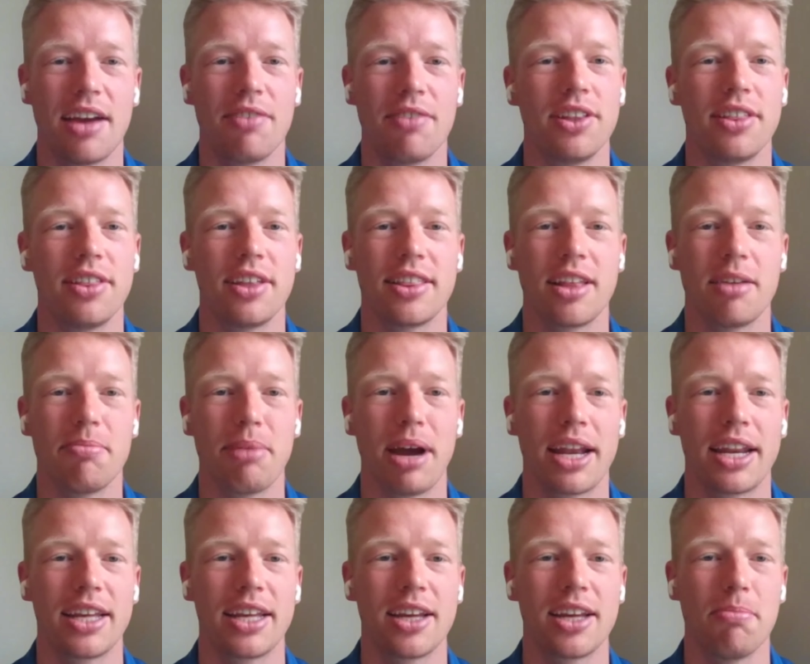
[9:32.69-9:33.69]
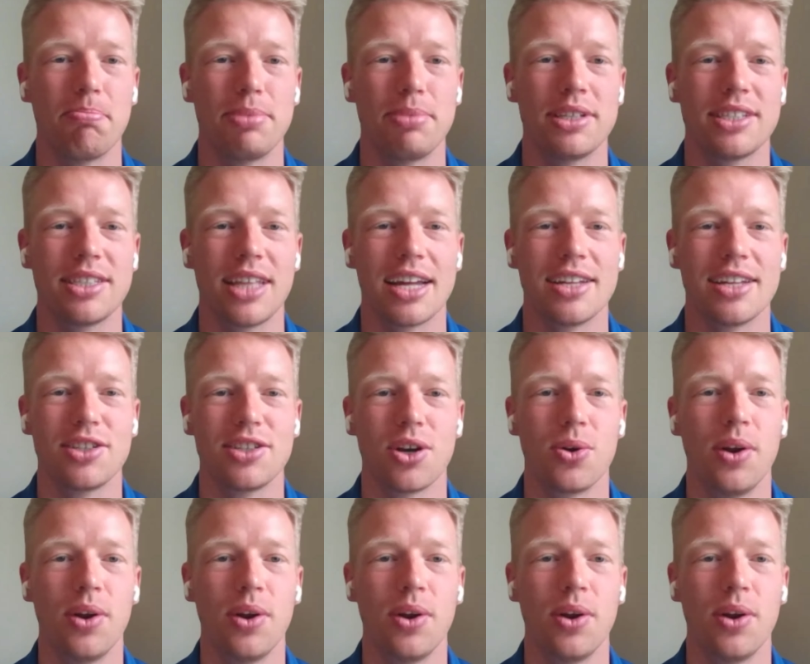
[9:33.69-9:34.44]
everything that might encompass that.